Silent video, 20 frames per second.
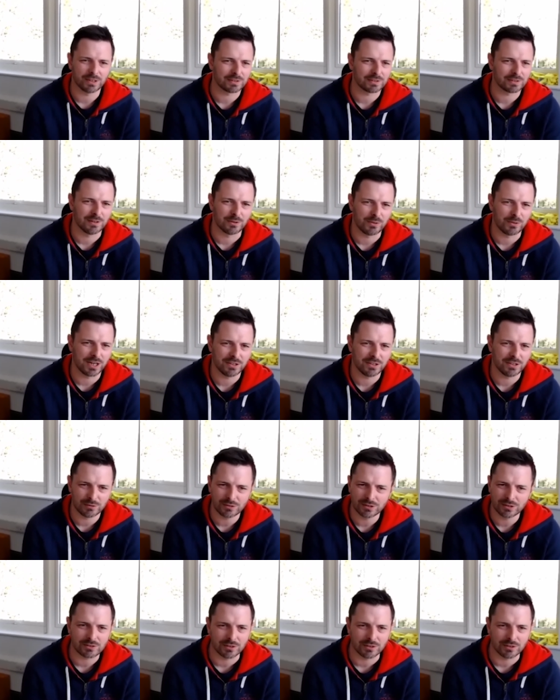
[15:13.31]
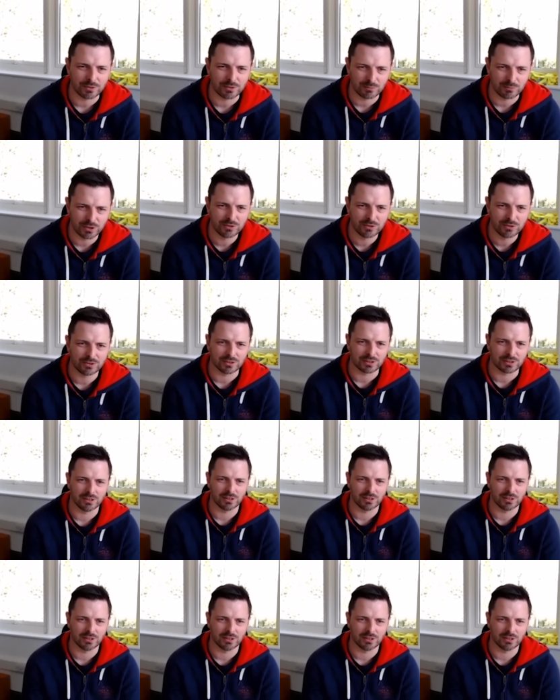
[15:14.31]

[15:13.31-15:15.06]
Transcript: mixing away, doing stuff with music,